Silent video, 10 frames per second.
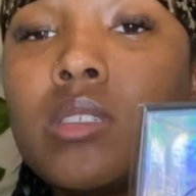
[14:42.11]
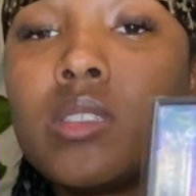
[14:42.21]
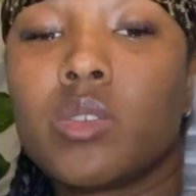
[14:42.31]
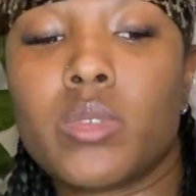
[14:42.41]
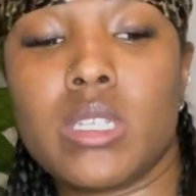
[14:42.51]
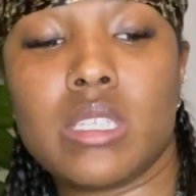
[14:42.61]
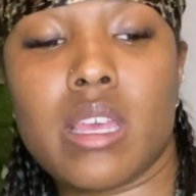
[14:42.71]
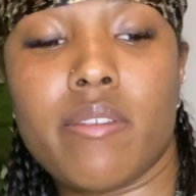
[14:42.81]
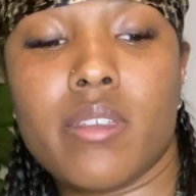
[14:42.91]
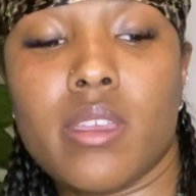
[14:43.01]

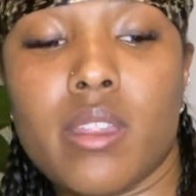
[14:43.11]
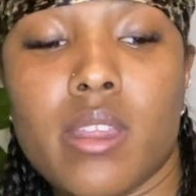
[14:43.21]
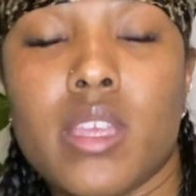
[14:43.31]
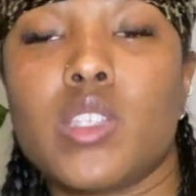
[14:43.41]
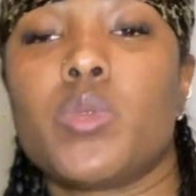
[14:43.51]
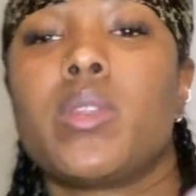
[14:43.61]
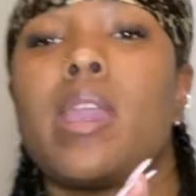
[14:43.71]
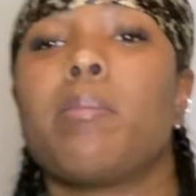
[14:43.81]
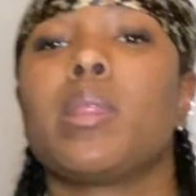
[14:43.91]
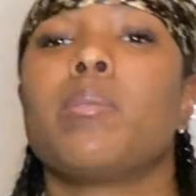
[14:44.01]
27 and
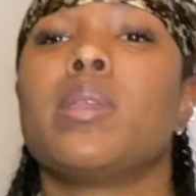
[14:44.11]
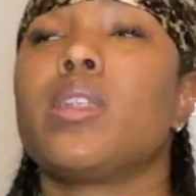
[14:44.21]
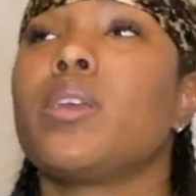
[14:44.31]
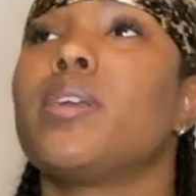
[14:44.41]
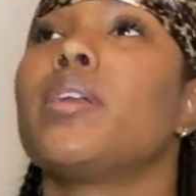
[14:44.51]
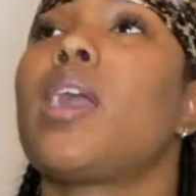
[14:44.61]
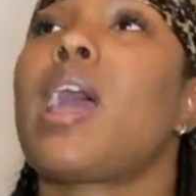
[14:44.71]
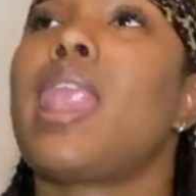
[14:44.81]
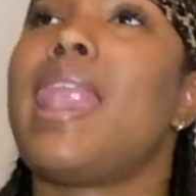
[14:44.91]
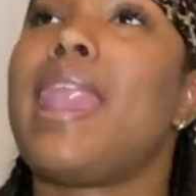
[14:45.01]
28 millimeter
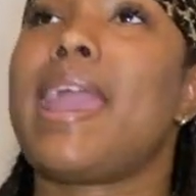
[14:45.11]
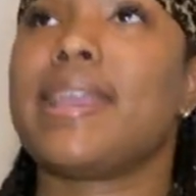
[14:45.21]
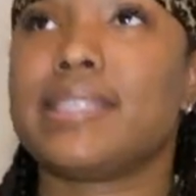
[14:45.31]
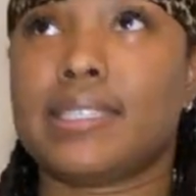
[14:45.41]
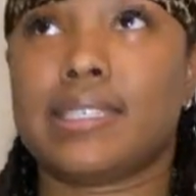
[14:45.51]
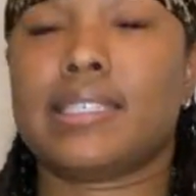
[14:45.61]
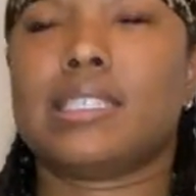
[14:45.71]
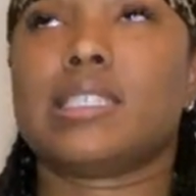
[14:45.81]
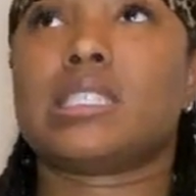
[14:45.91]
lashes.